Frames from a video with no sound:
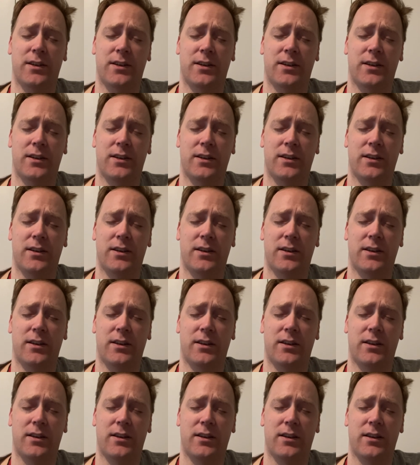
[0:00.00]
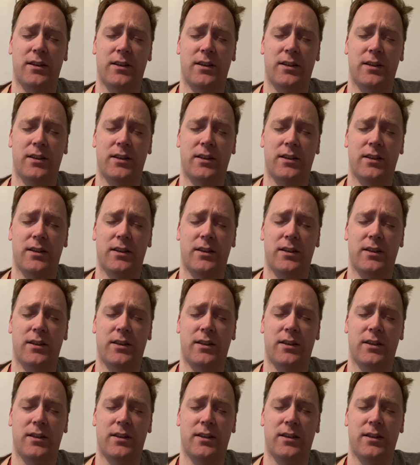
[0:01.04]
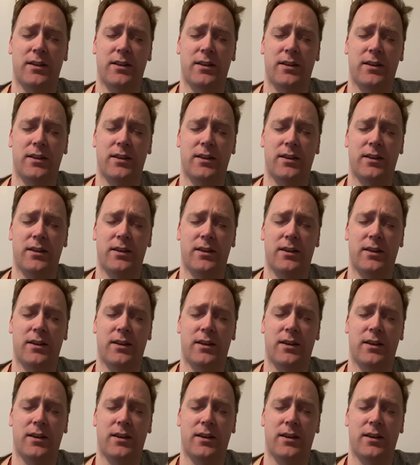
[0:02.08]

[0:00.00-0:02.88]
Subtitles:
Nothing is said.